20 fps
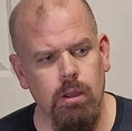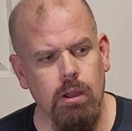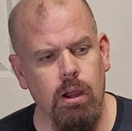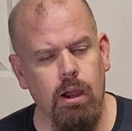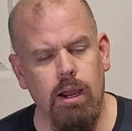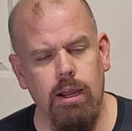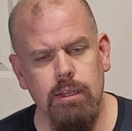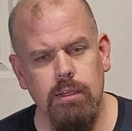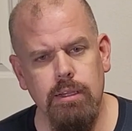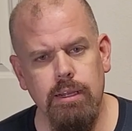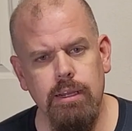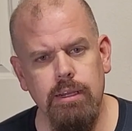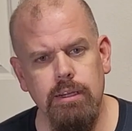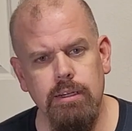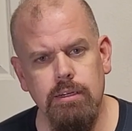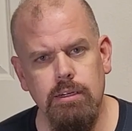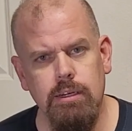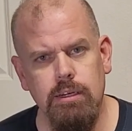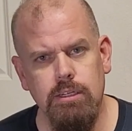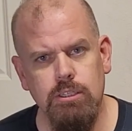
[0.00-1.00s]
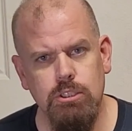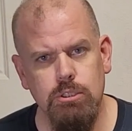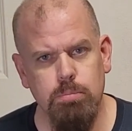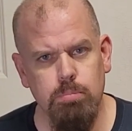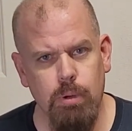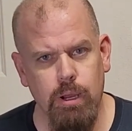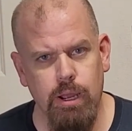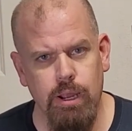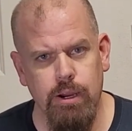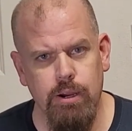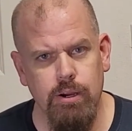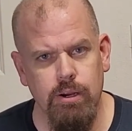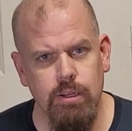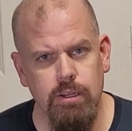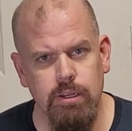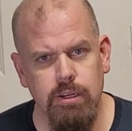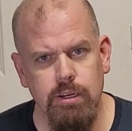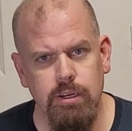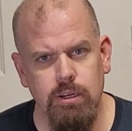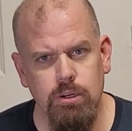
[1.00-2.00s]
I let it expire. I
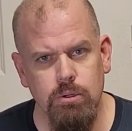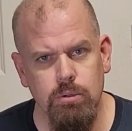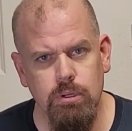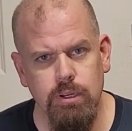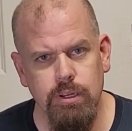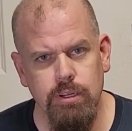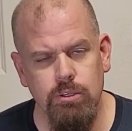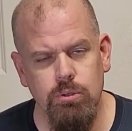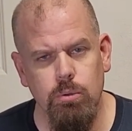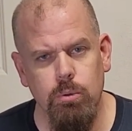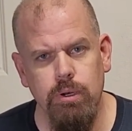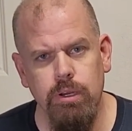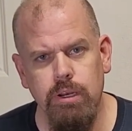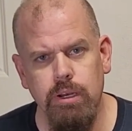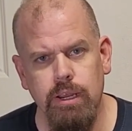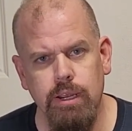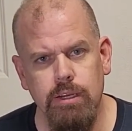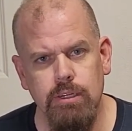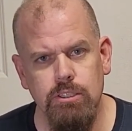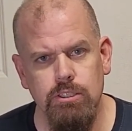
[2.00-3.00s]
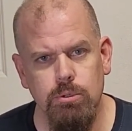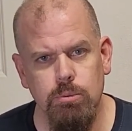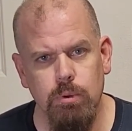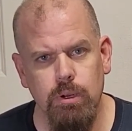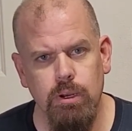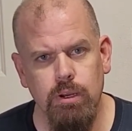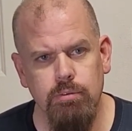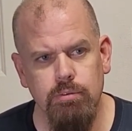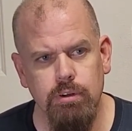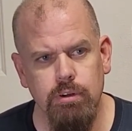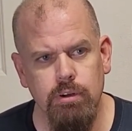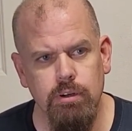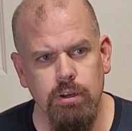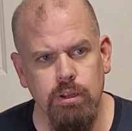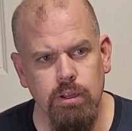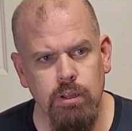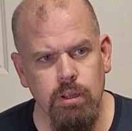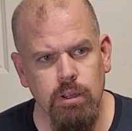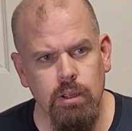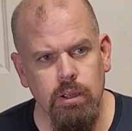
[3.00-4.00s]
let it go like 20 days or whatever.
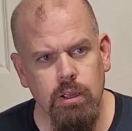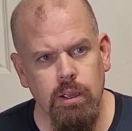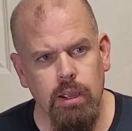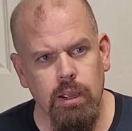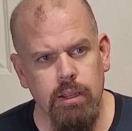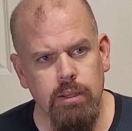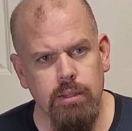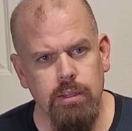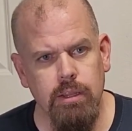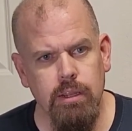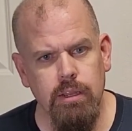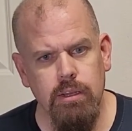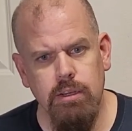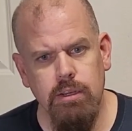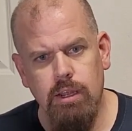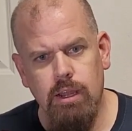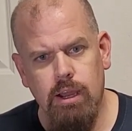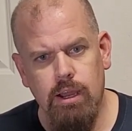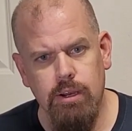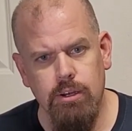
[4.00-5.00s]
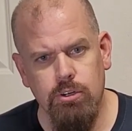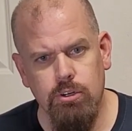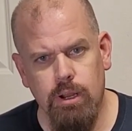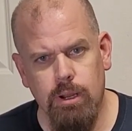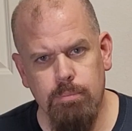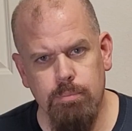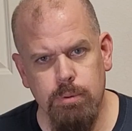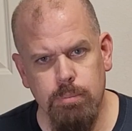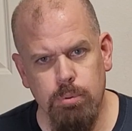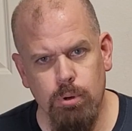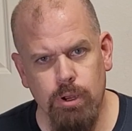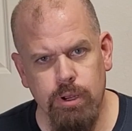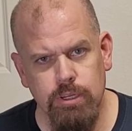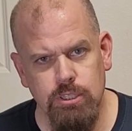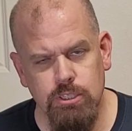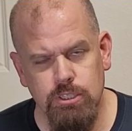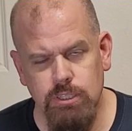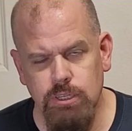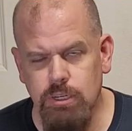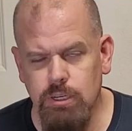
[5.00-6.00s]
And then the guy dropped the
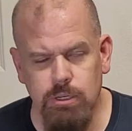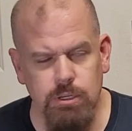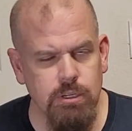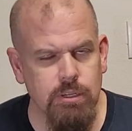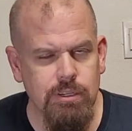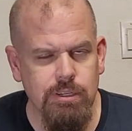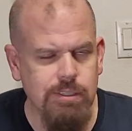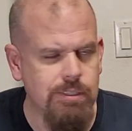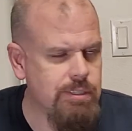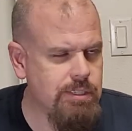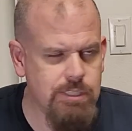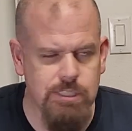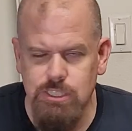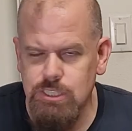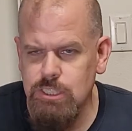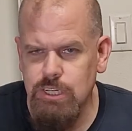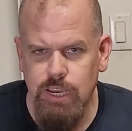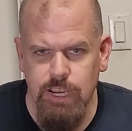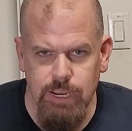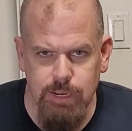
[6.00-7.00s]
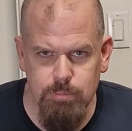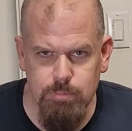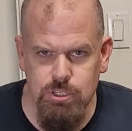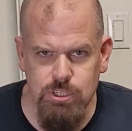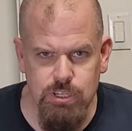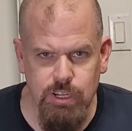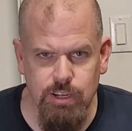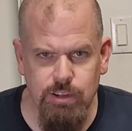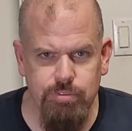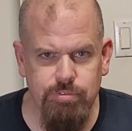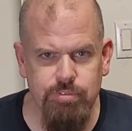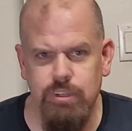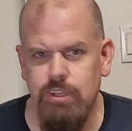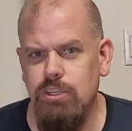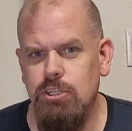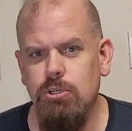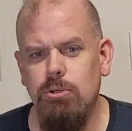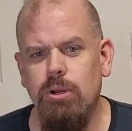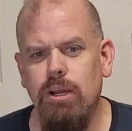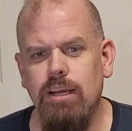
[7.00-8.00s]
price. You know the same stuff
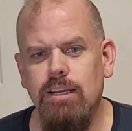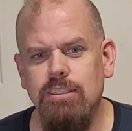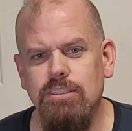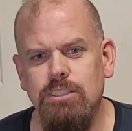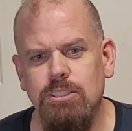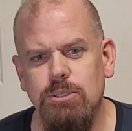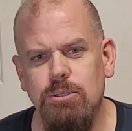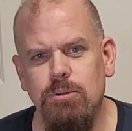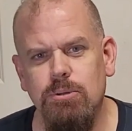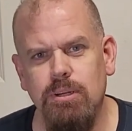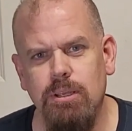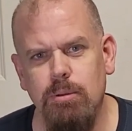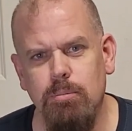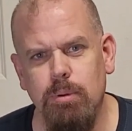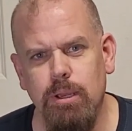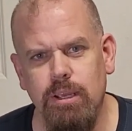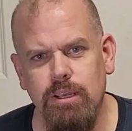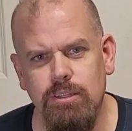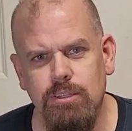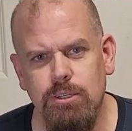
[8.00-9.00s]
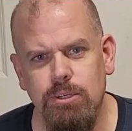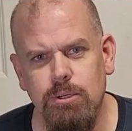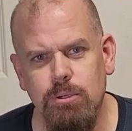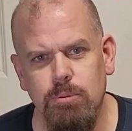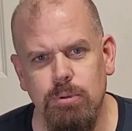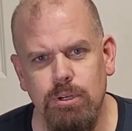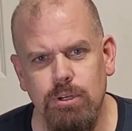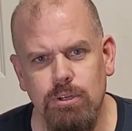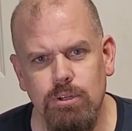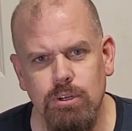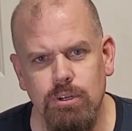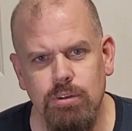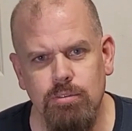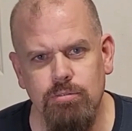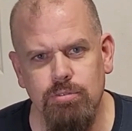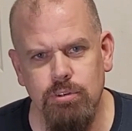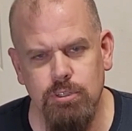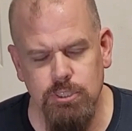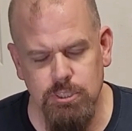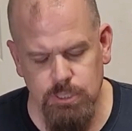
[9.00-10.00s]
that you guys do on eBay too when you're looking
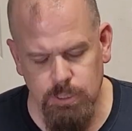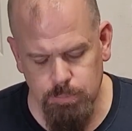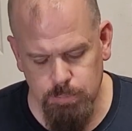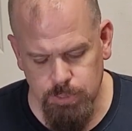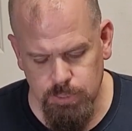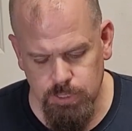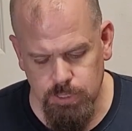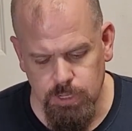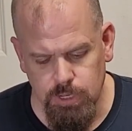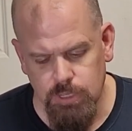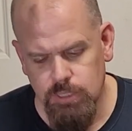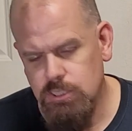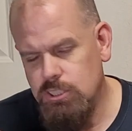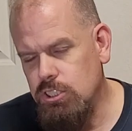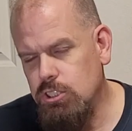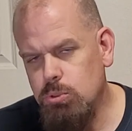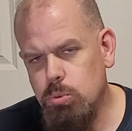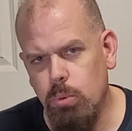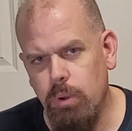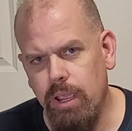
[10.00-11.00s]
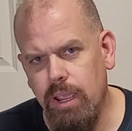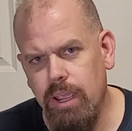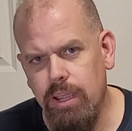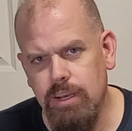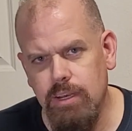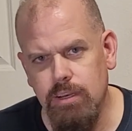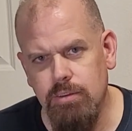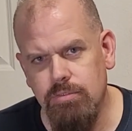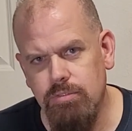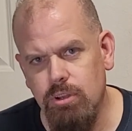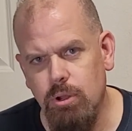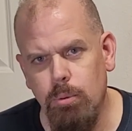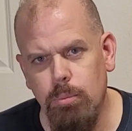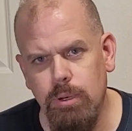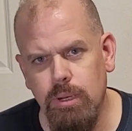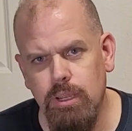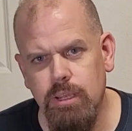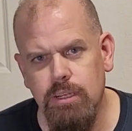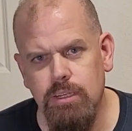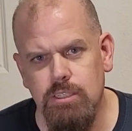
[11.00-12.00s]
for something. Just wait, and if
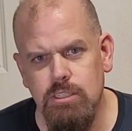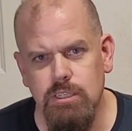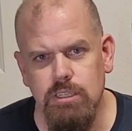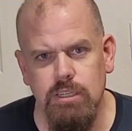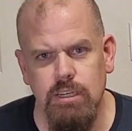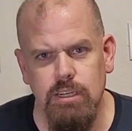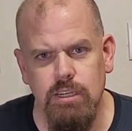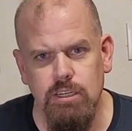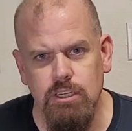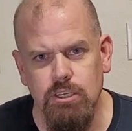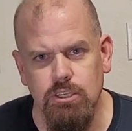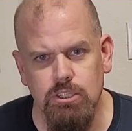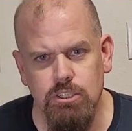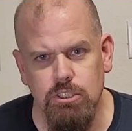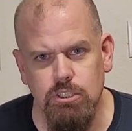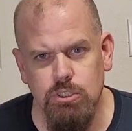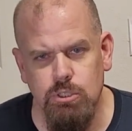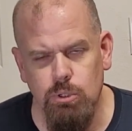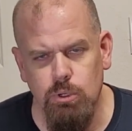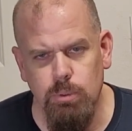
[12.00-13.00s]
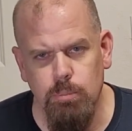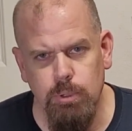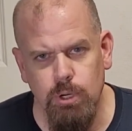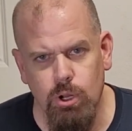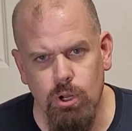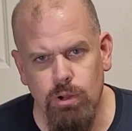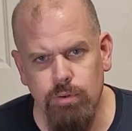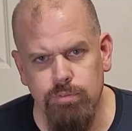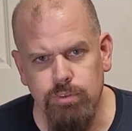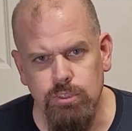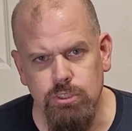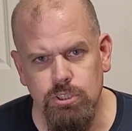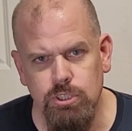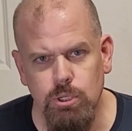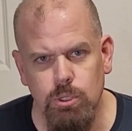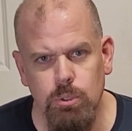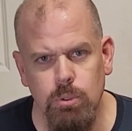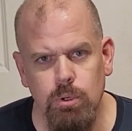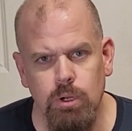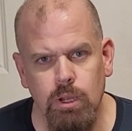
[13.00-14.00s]
nobody gets it, then you just throw them an offer.
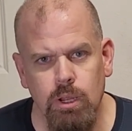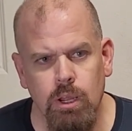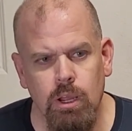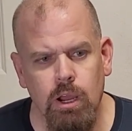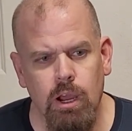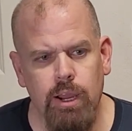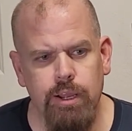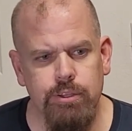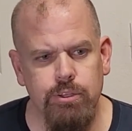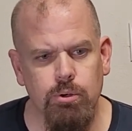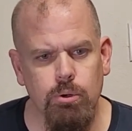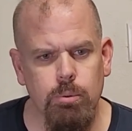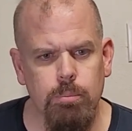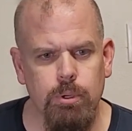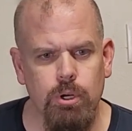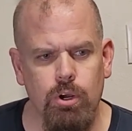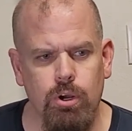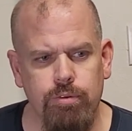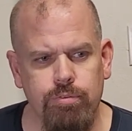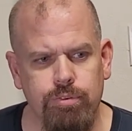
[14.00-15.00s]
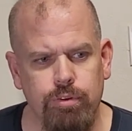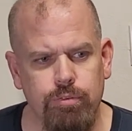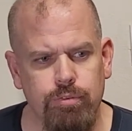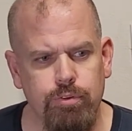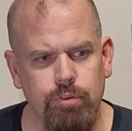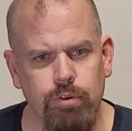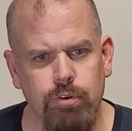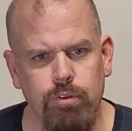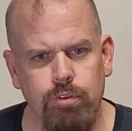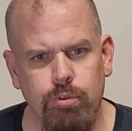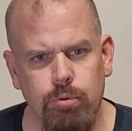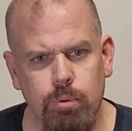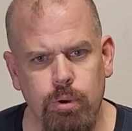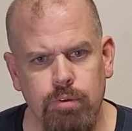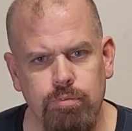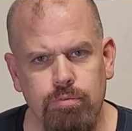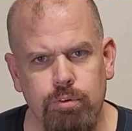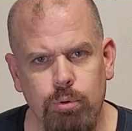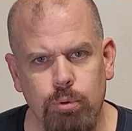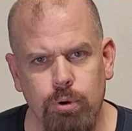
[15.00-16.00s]
So I threw him an offer for
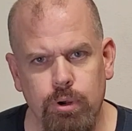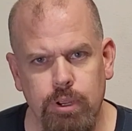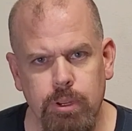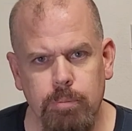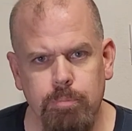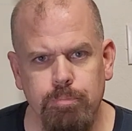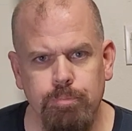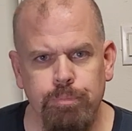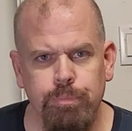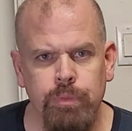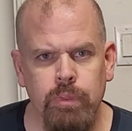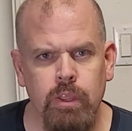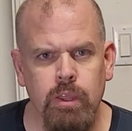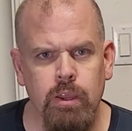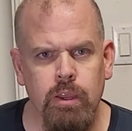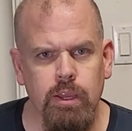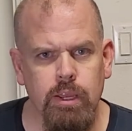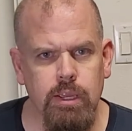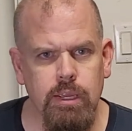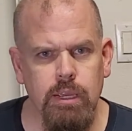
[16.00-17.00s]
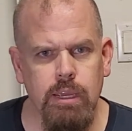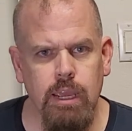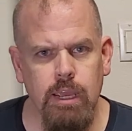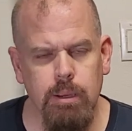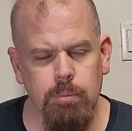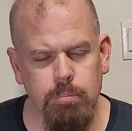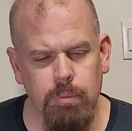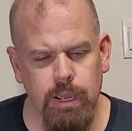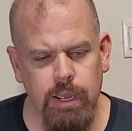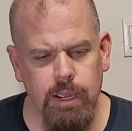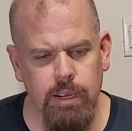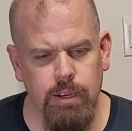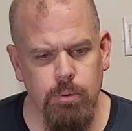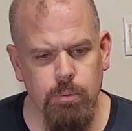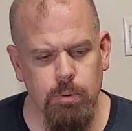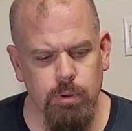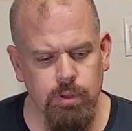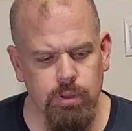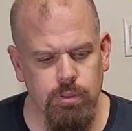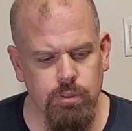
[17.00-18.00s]
$340. He came back
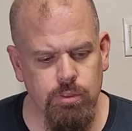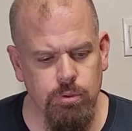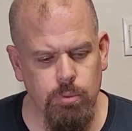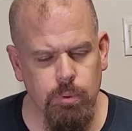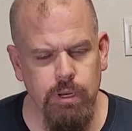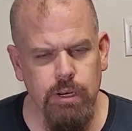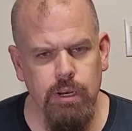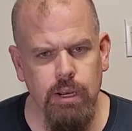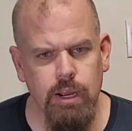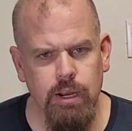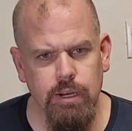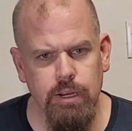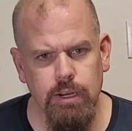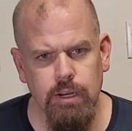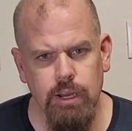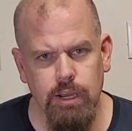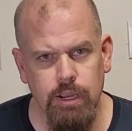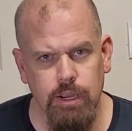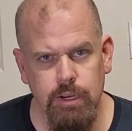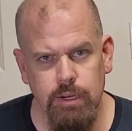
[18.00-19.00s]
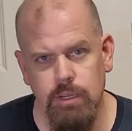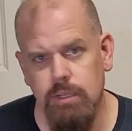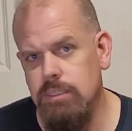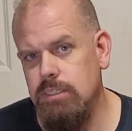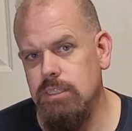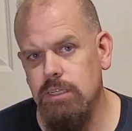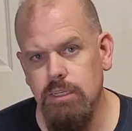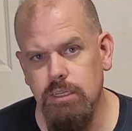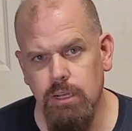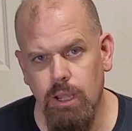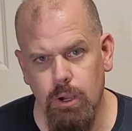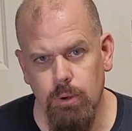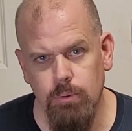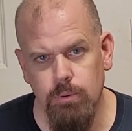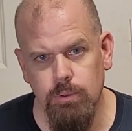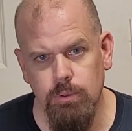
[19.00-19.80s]
with $399. I said no.